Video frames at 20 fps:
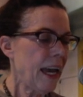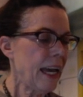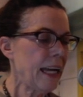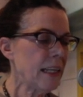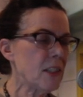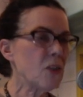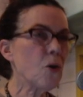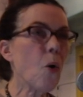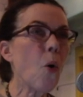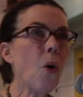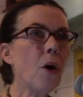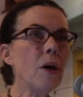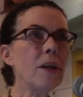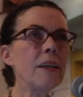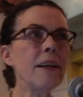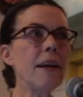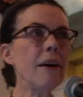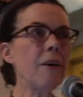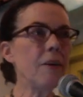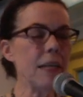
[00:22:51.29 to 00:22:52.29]
It's
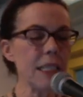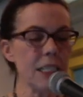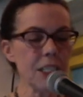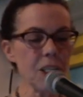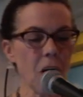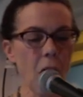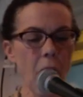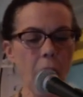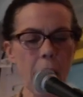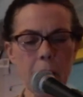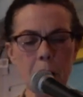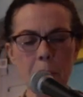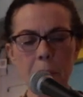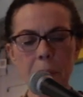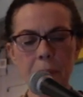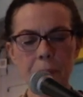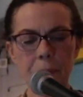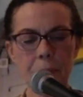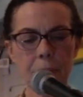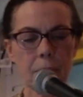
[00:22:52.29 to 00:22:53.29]
ordinary
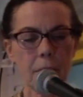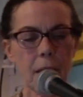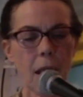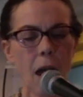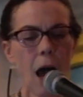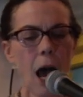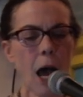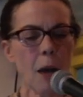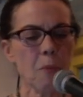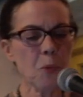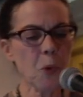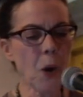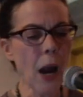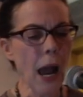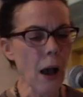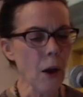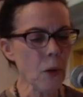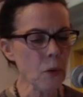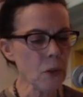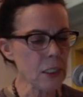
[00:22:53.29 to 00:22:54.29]
time. I'm
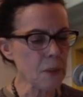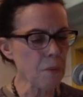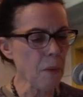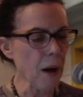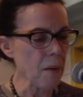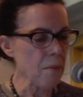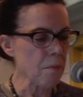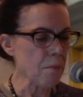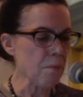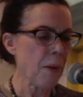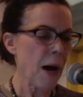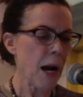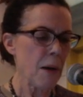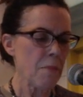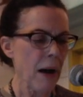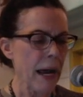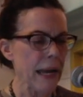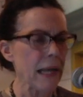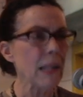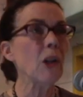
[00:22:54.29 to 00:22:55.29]
roused by
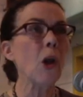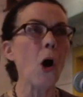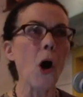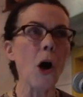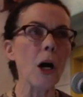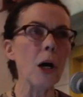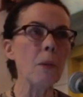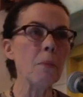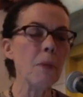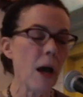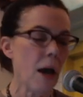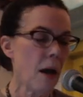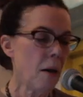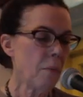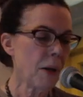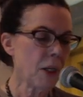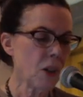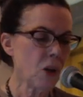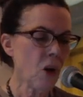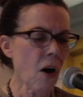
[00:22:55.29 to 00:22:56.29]
my alarm,
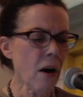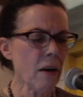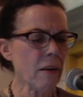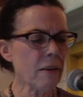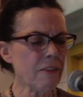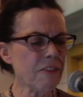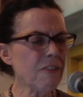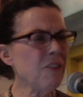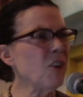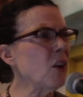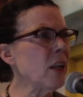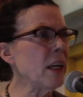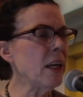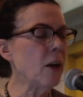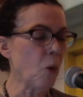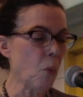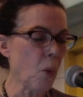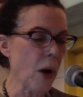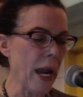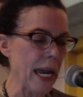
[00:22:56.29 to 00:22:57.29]
but not
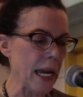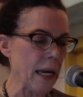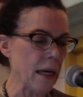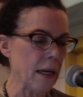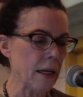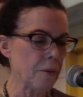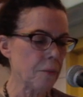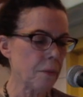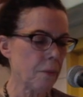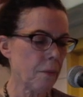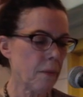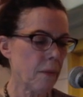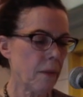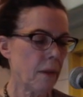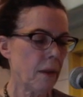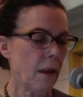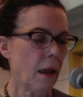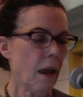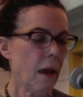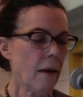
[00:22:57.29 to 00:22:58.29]
fully awake.
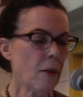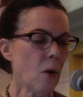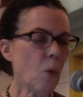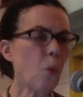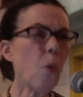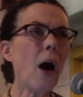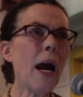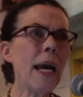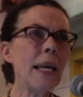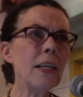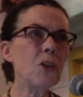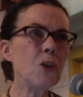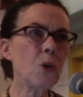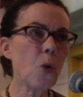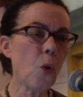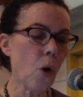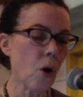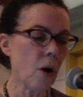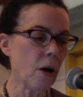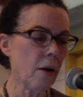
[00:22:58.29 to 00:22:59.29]
The white
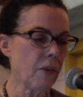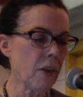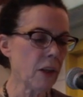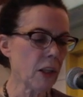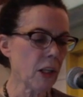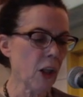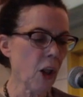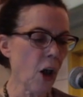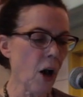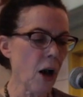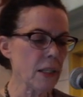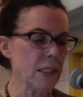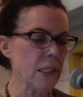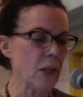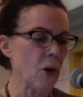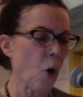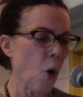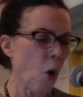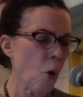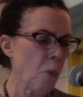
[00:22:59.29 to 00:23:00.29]
door of the
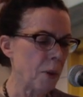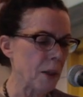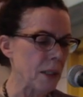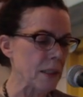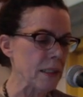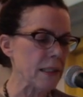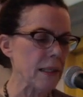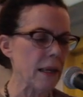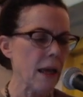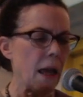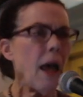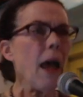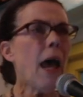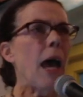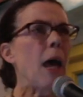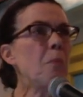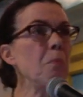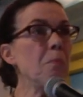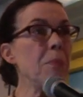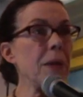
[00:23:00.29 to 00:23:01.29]
closet opens,
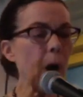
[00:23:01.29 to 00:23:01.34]
and